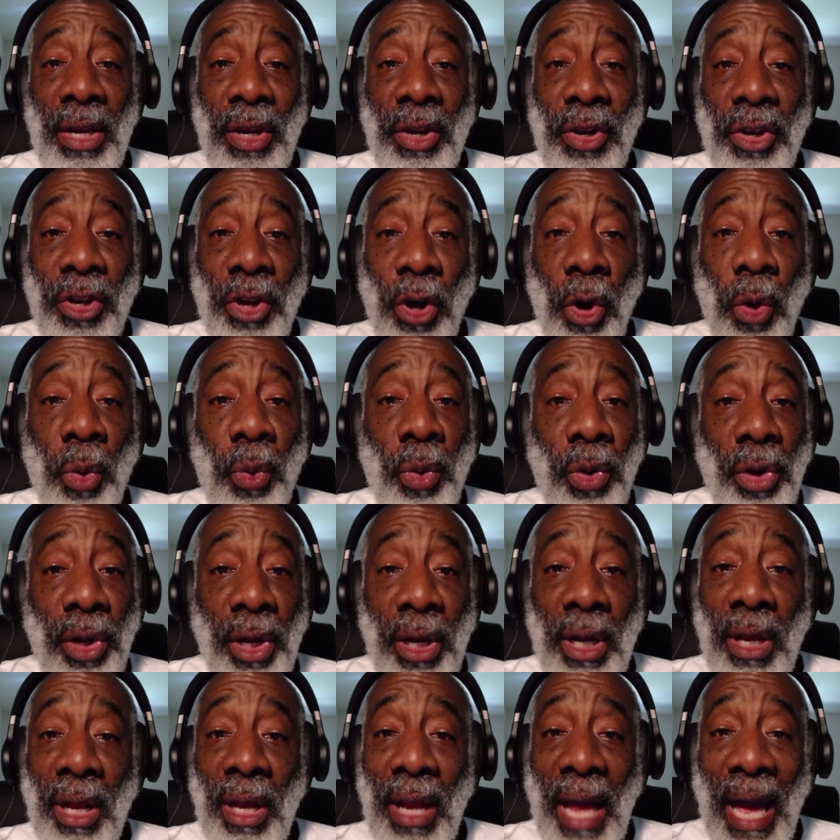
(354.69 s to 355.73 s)
don't
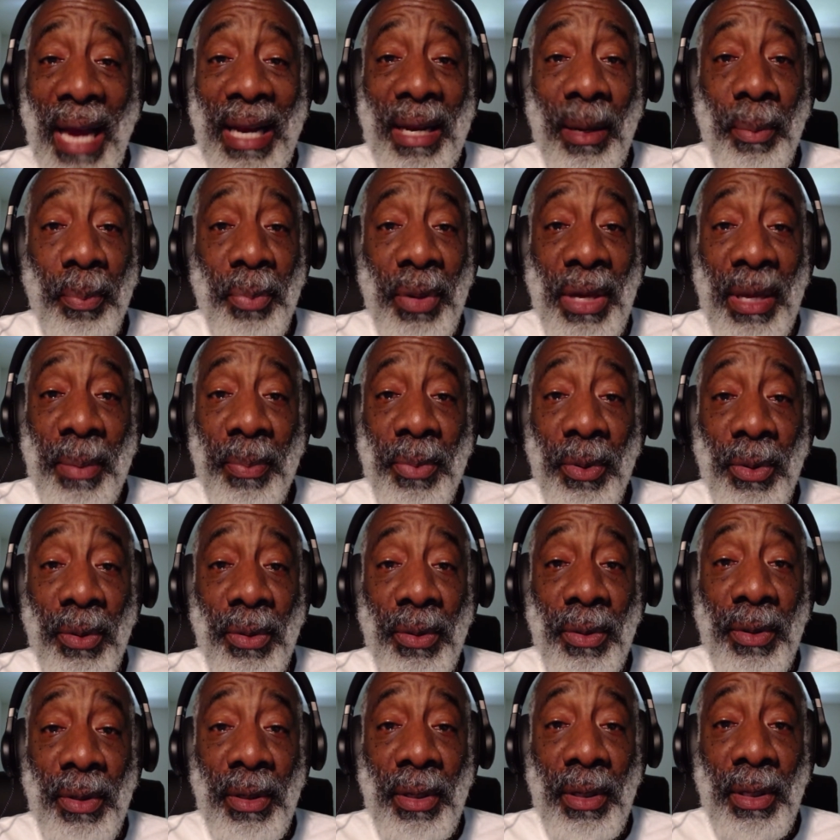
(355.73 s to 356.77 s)
look like the people
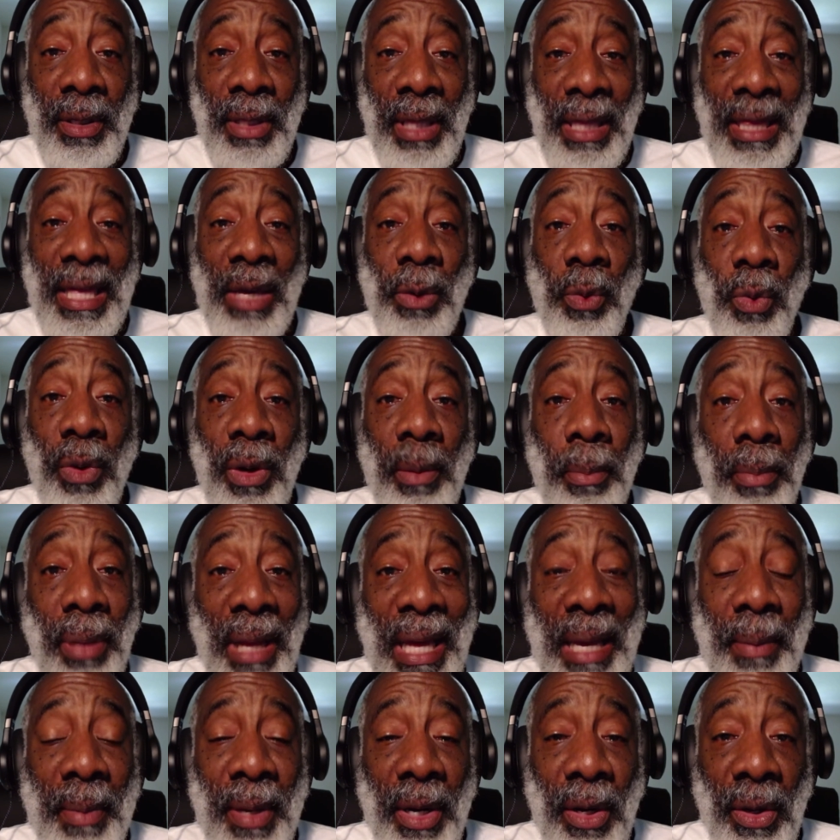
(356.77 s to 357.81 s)
that they want to
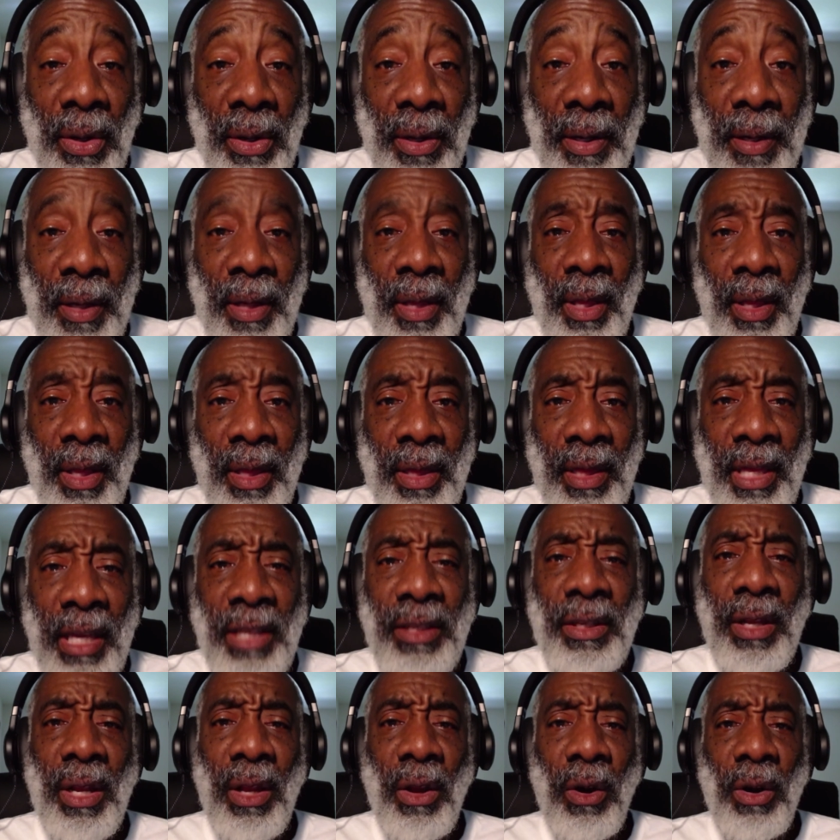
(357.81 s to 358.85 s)
blame it on. These
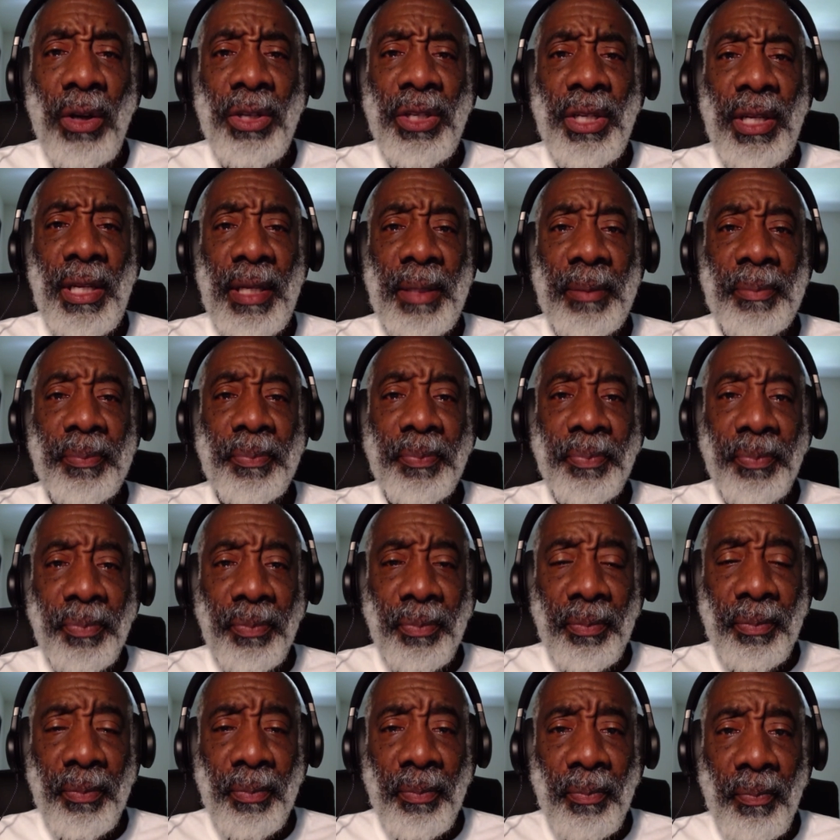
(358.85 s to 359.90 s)
are largely
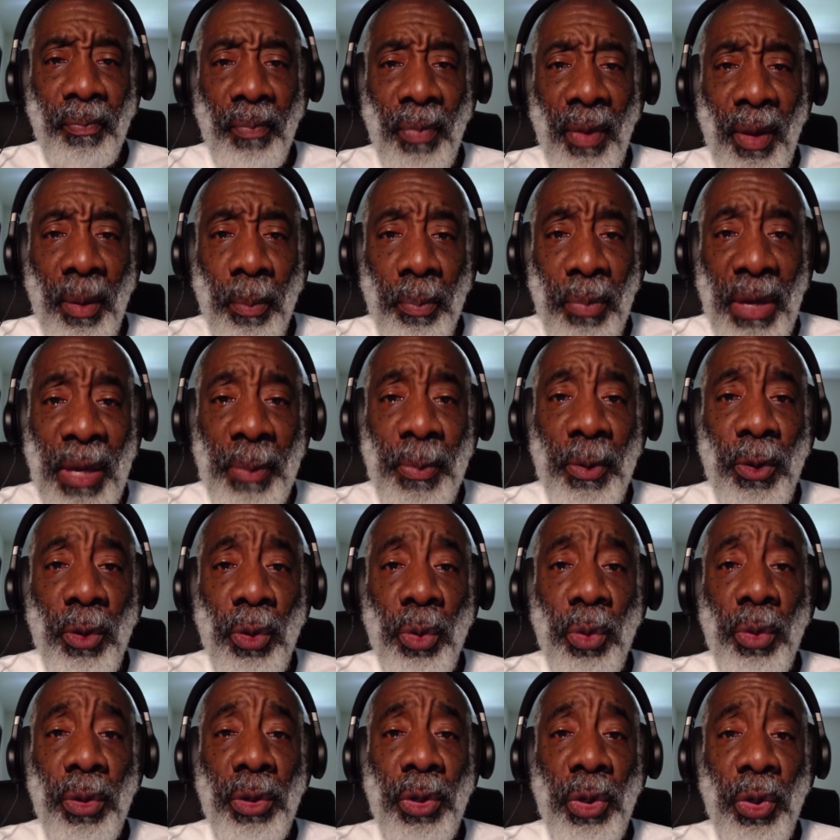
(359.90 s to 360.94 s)
people
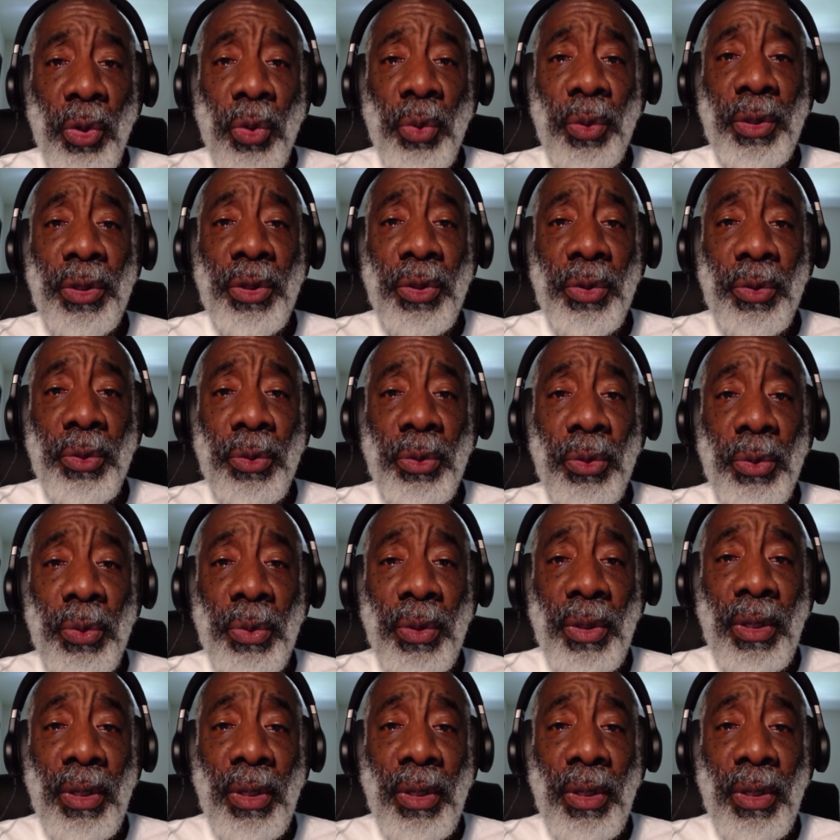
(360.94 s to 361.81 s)
who are going through